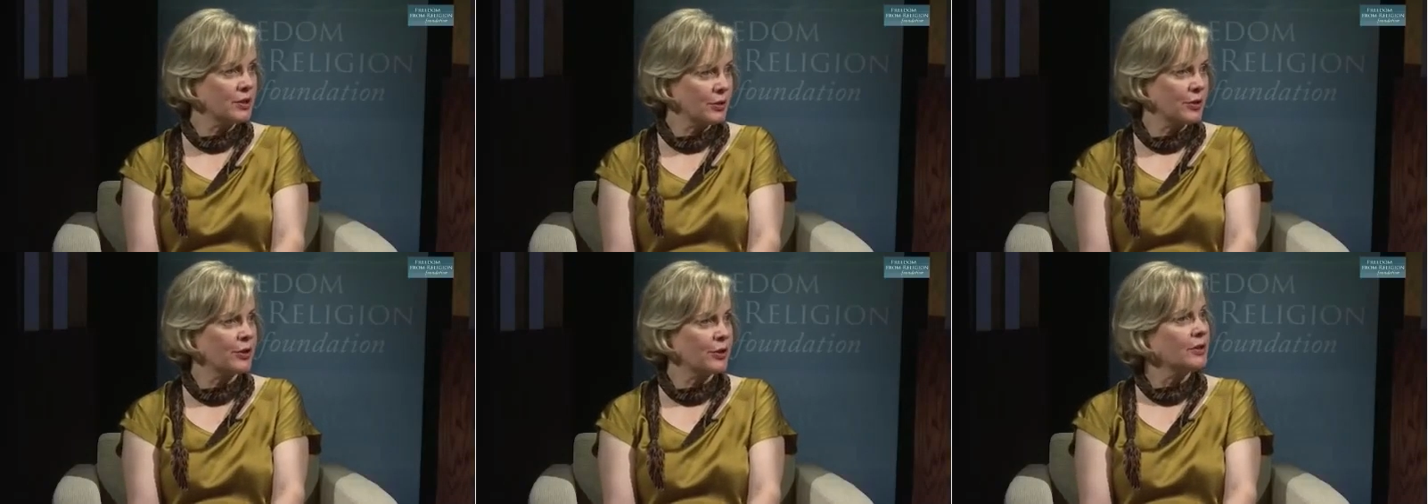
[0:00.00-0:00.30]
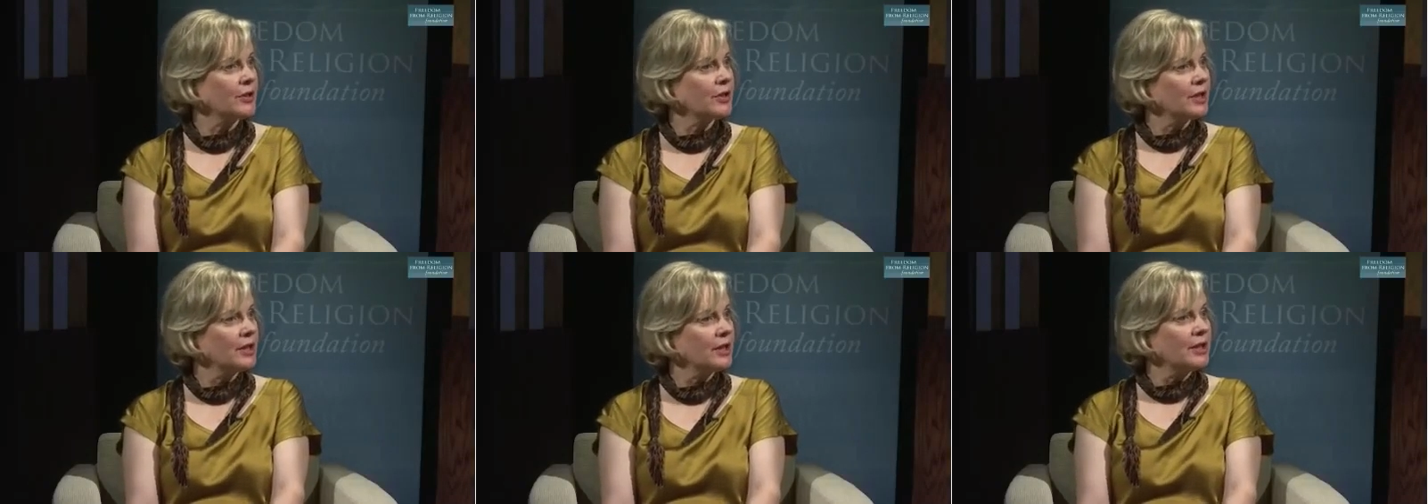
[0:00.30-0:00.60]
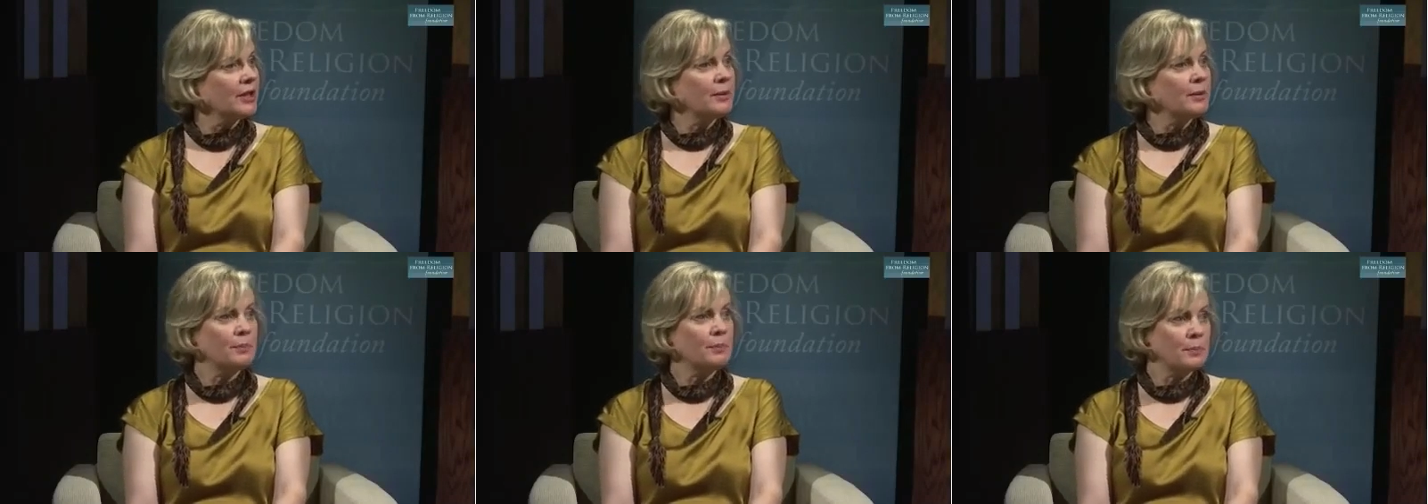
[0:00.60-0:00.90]
your
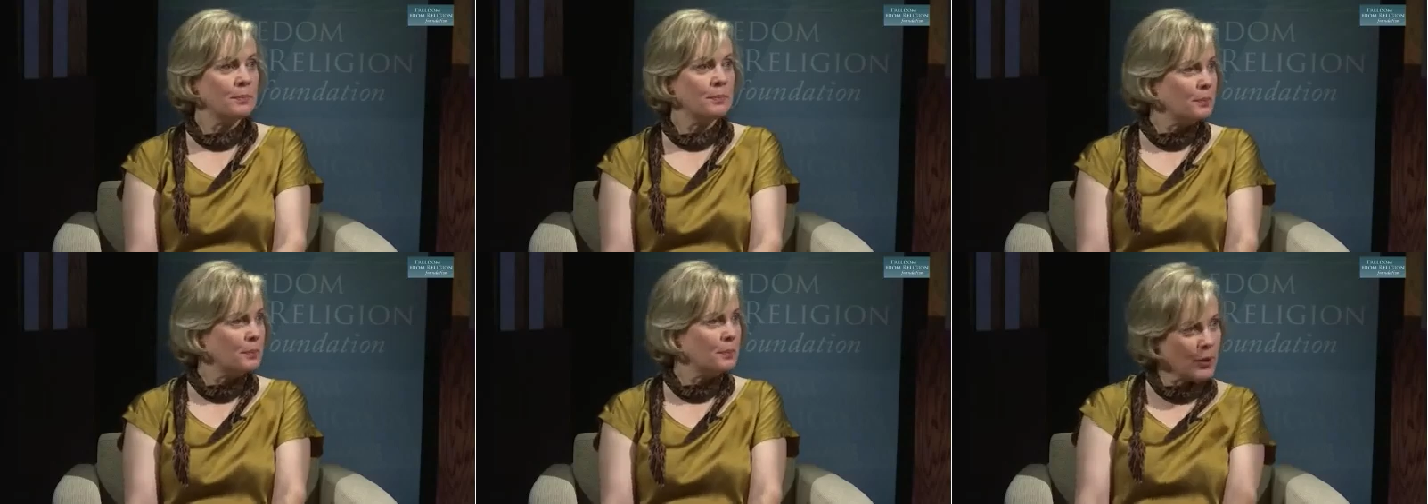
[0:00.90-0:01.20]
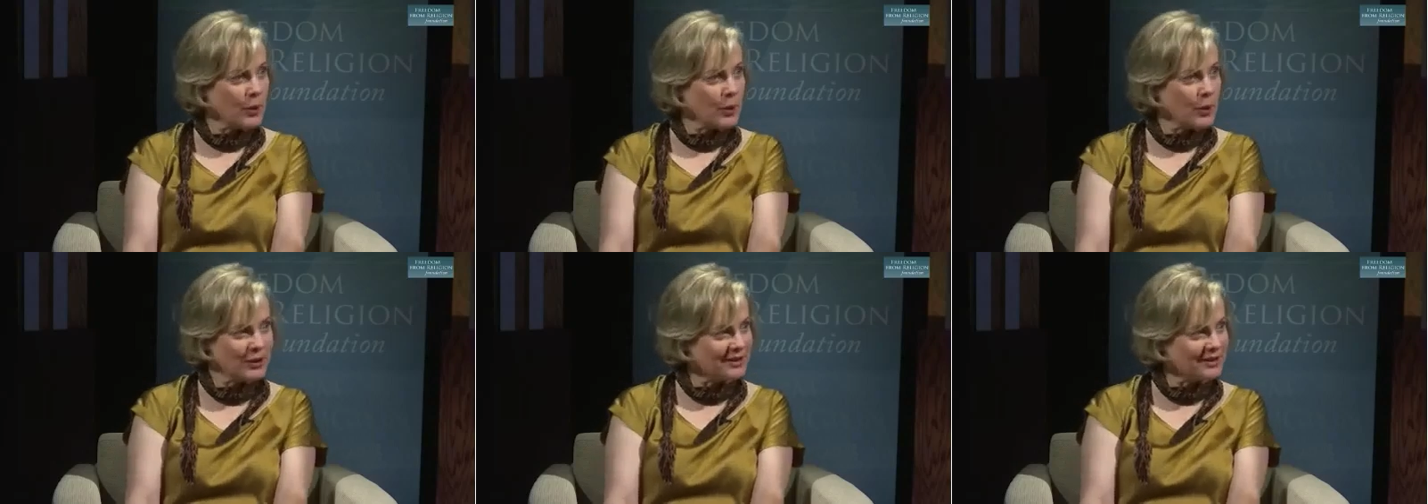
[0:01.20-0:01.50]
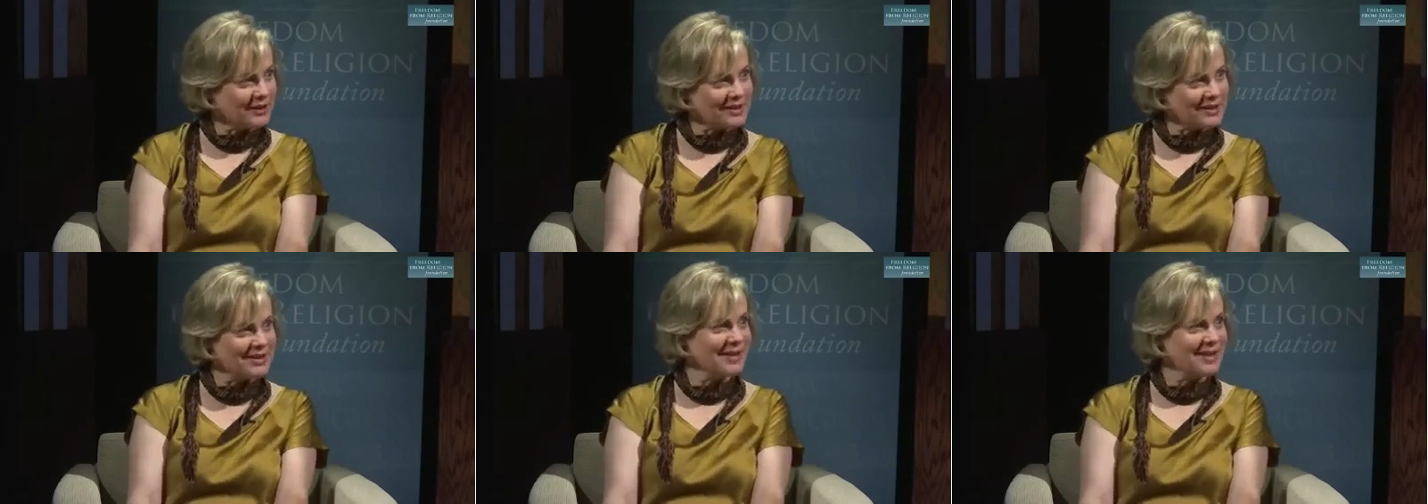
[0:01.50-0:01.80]

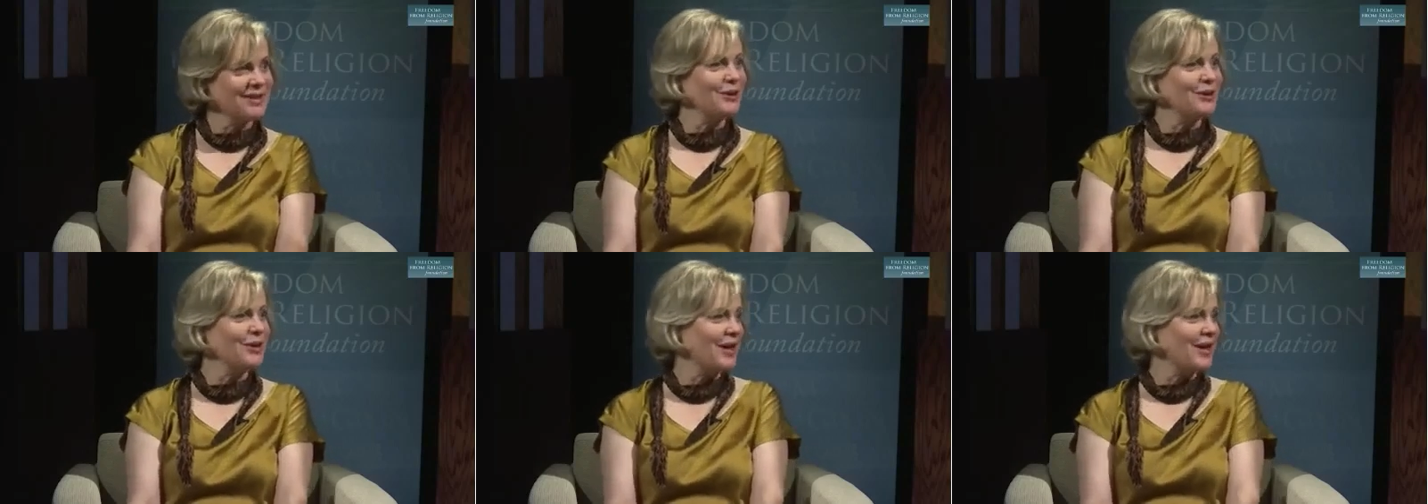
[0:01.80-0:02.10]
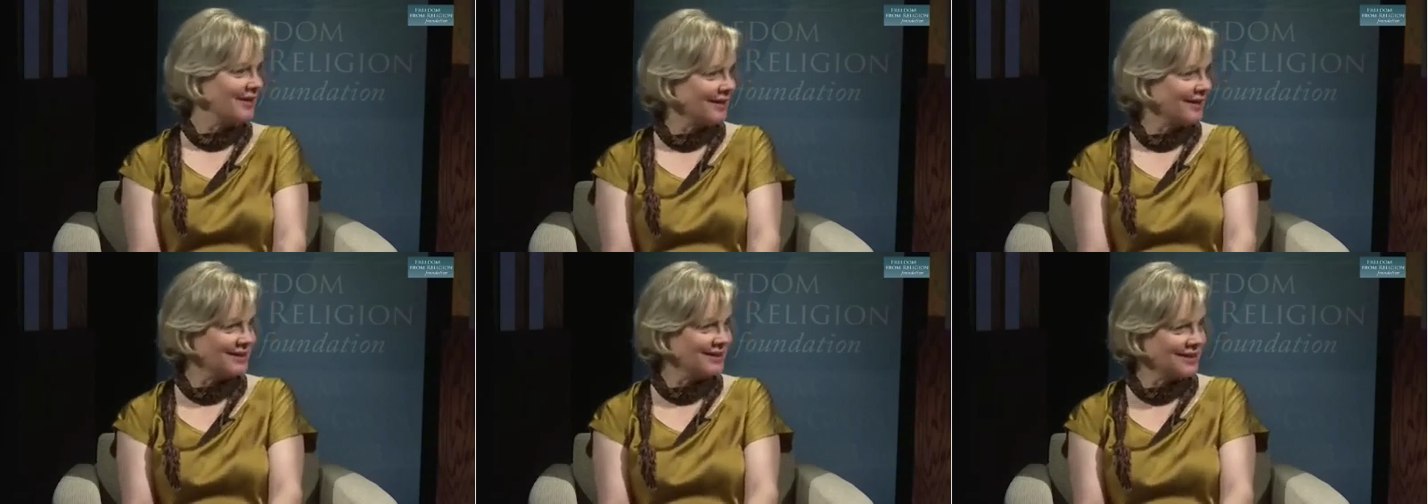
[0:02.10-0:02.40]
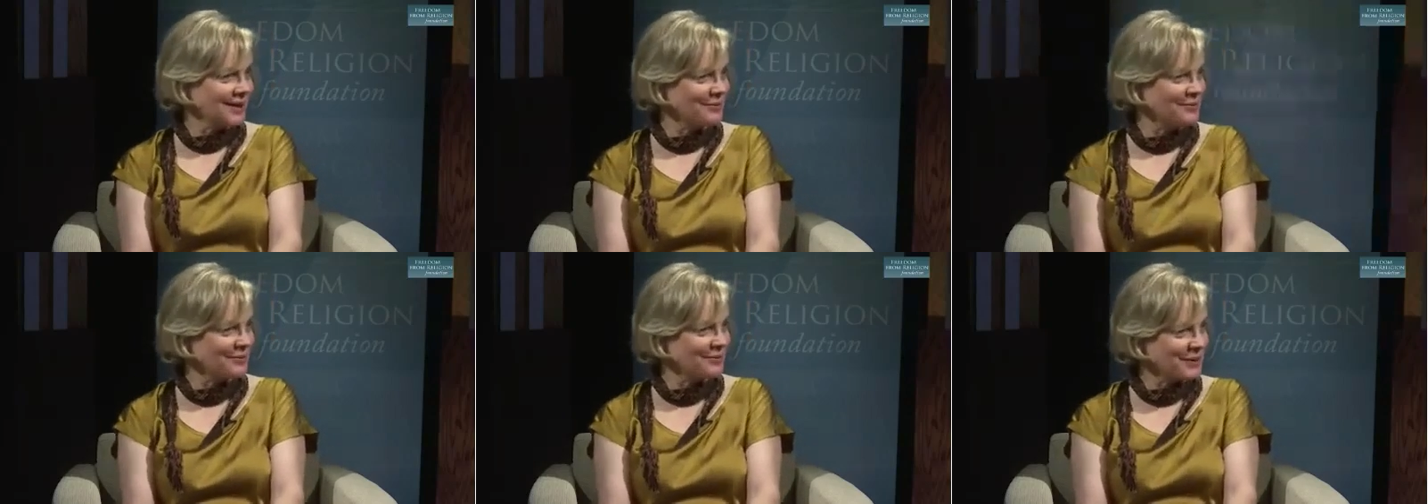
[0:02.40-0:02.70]
morals and your
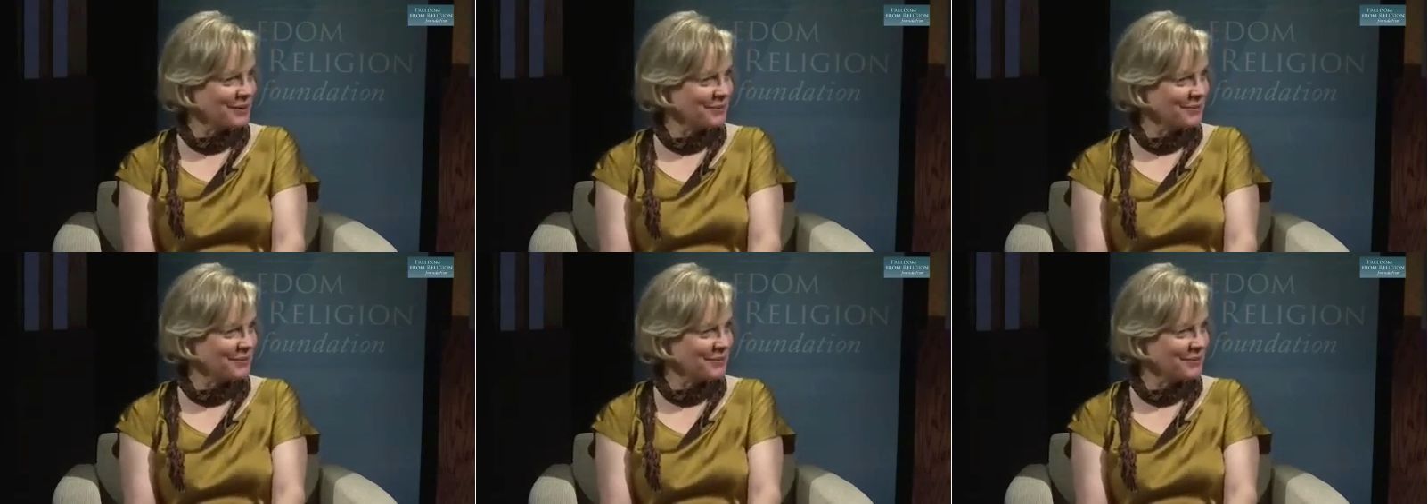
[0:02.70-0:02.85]
ethics come